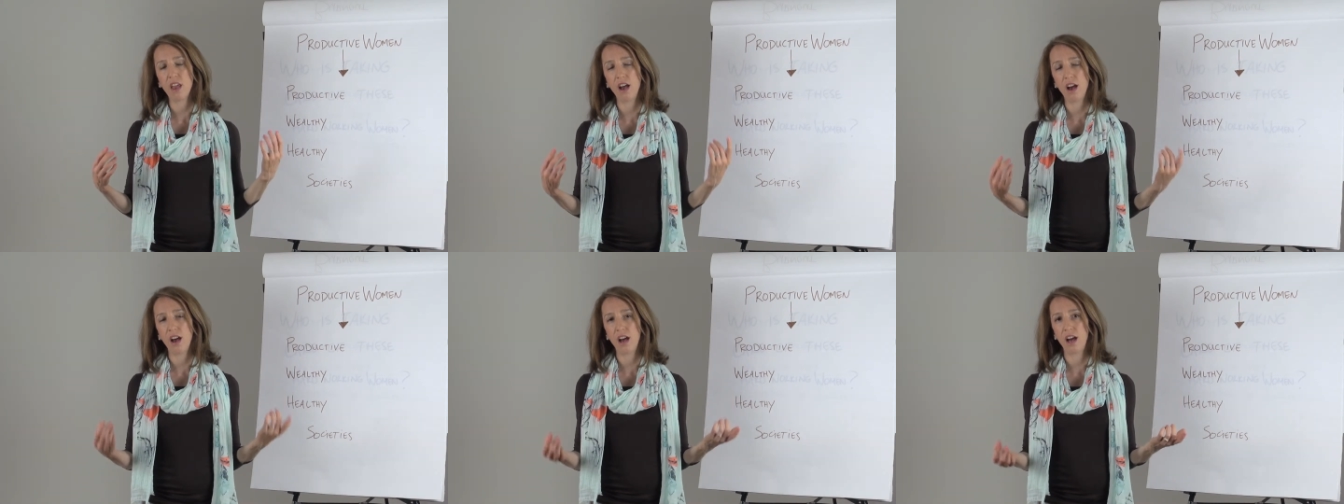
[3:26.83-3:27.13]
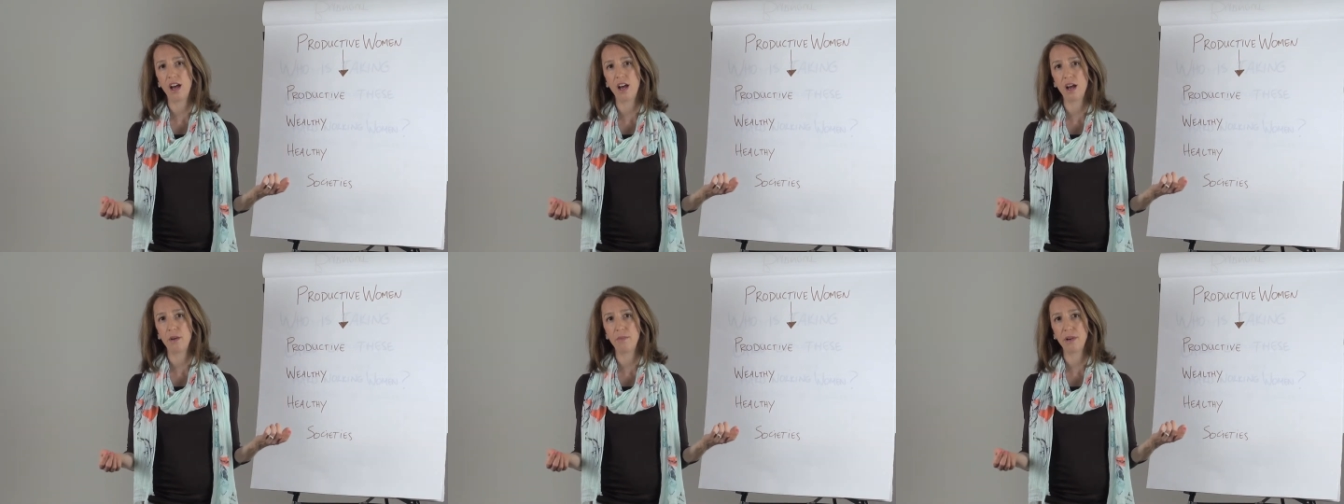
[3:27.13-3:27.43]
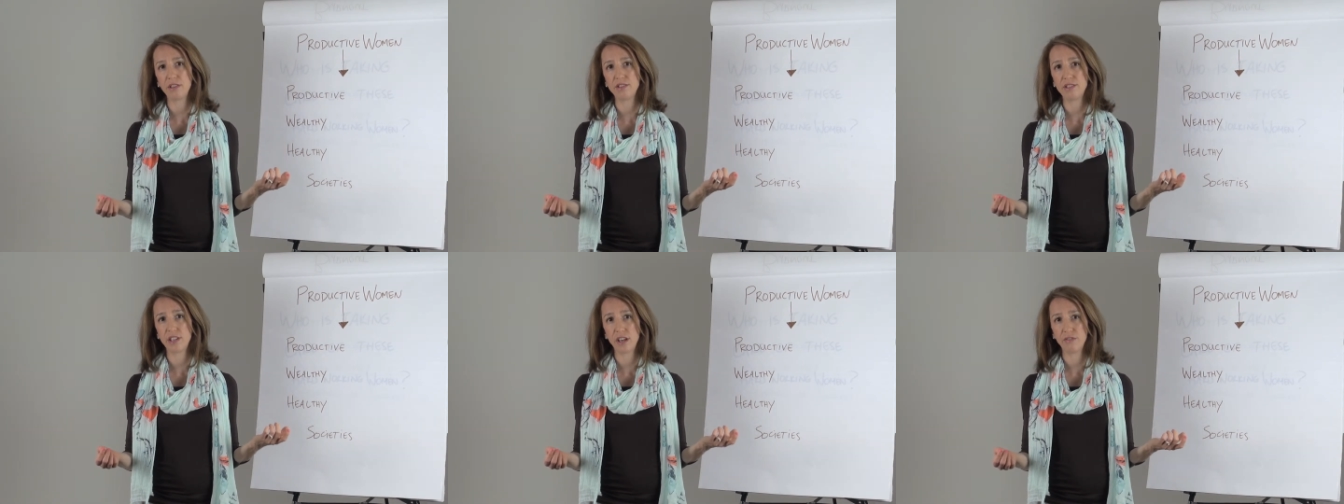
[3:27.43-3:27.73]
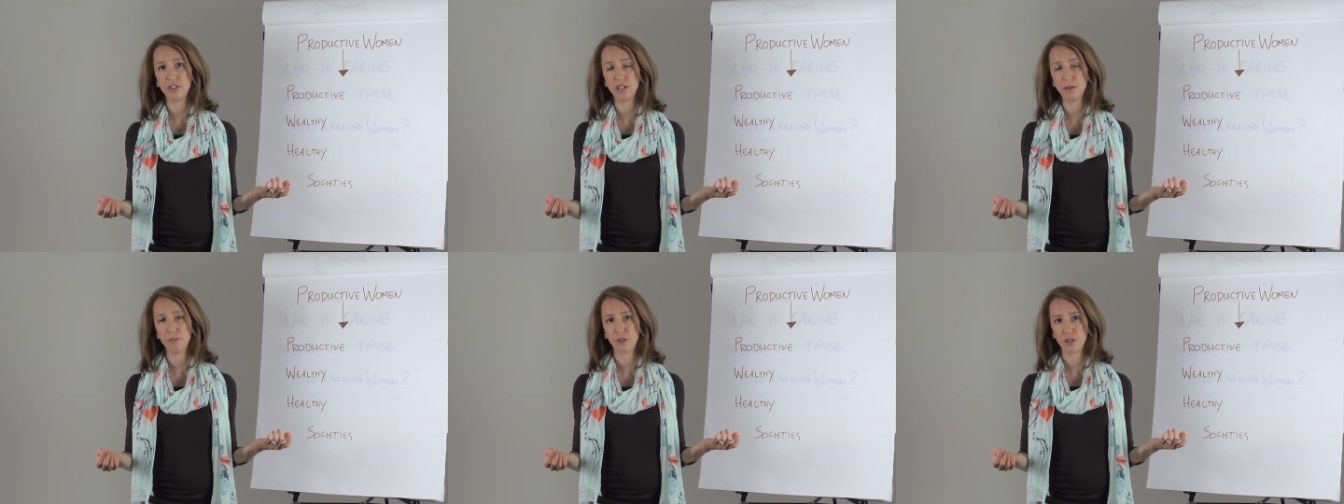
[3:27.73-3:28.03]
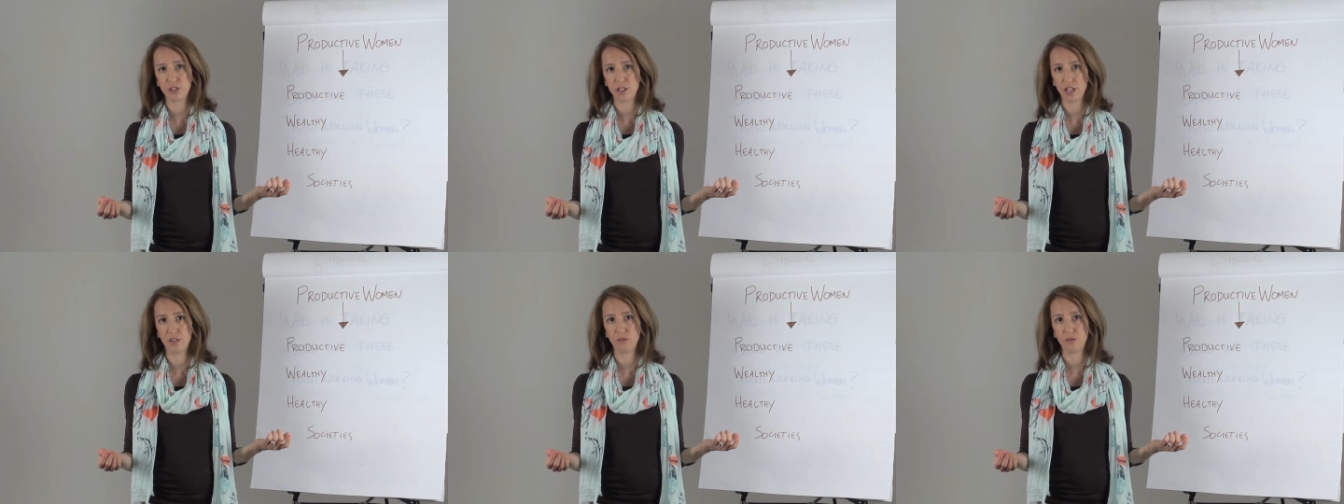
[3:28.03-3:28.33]
uh, about
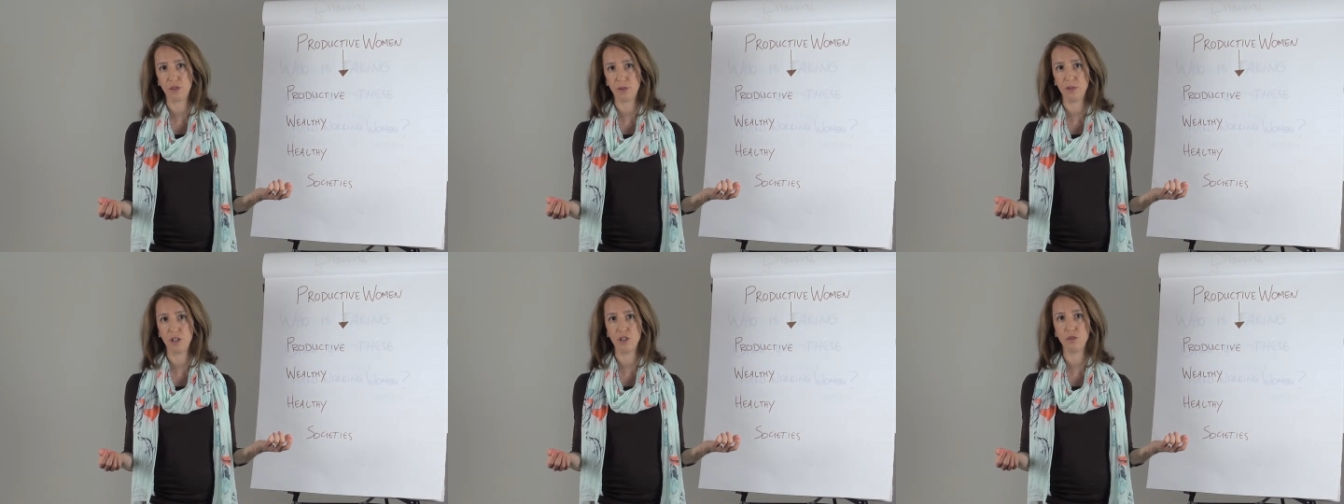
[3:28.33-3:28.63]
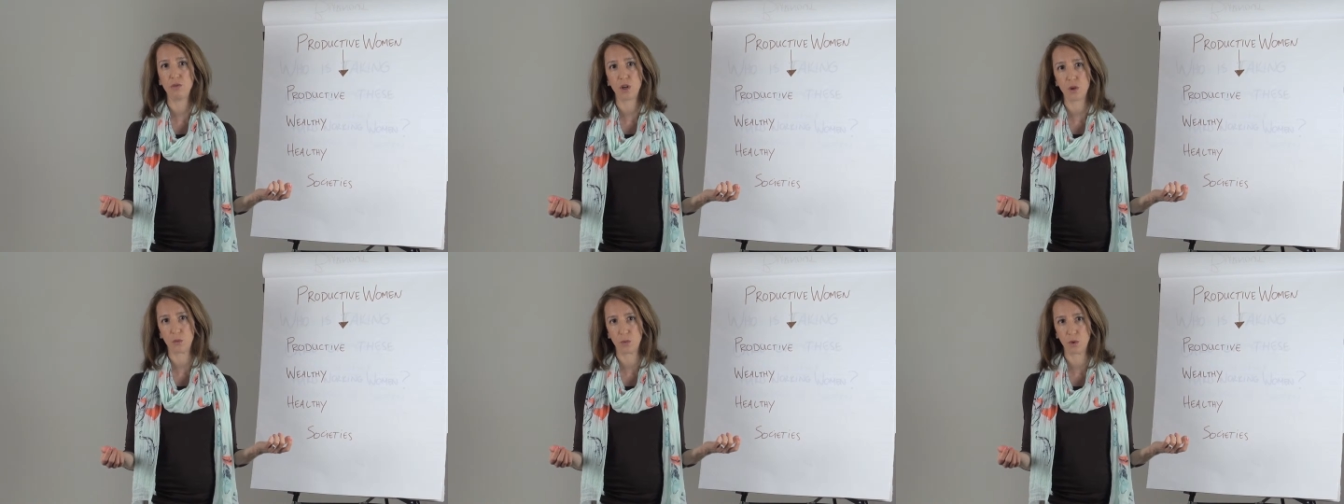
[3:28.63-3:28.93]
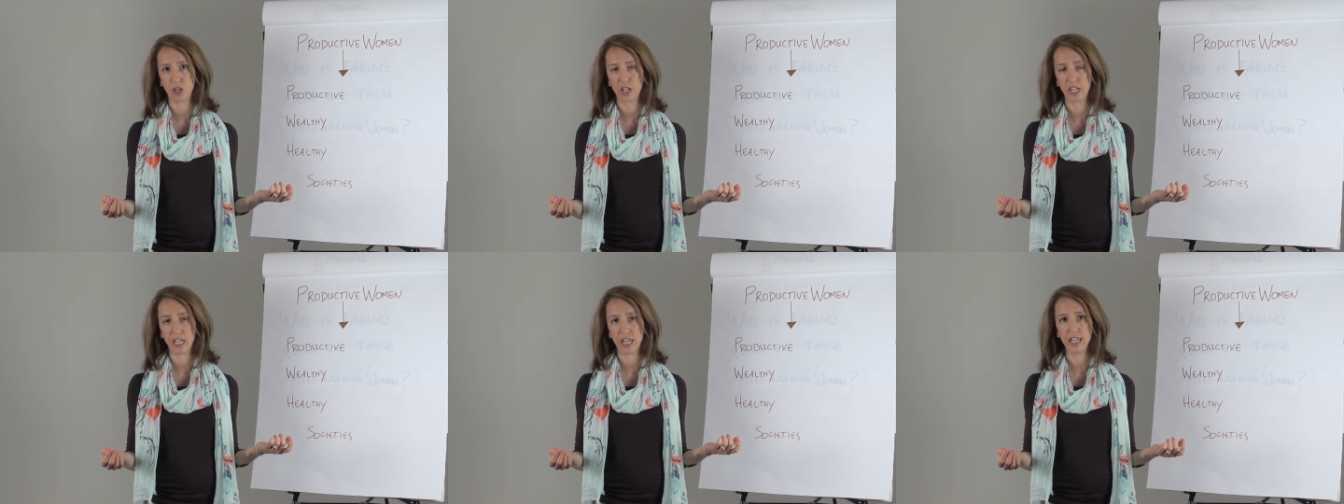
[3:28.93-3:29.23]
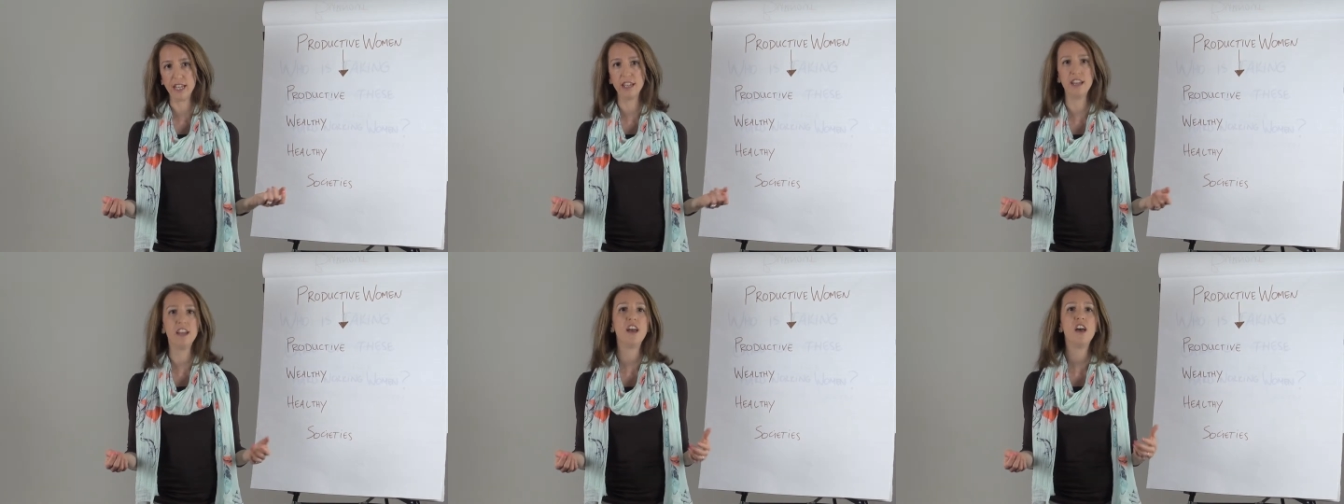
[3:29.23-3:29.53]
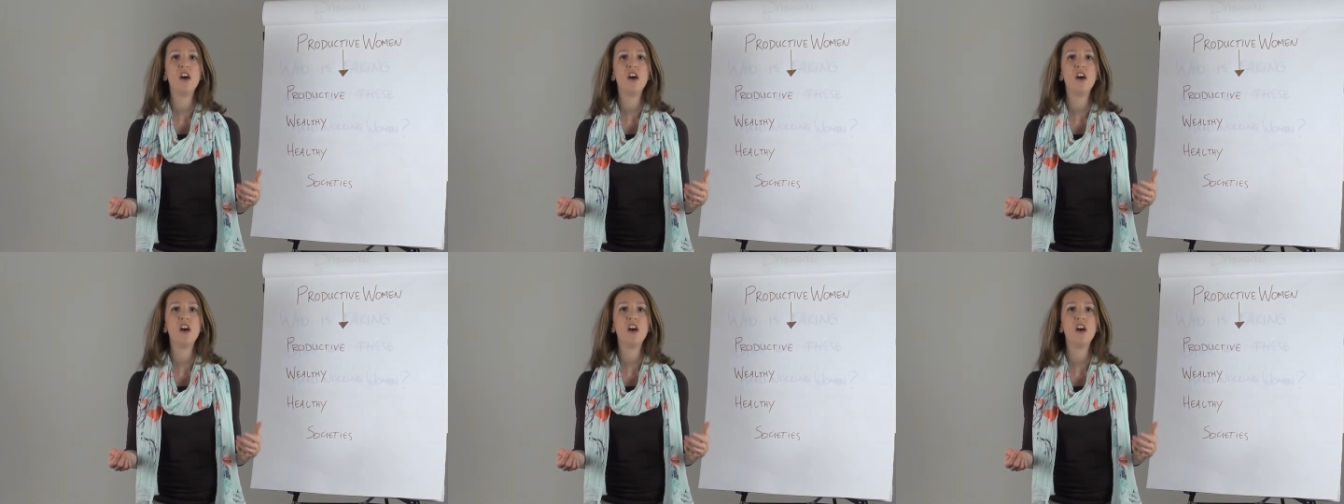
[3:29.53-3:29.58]
70% of women who are working,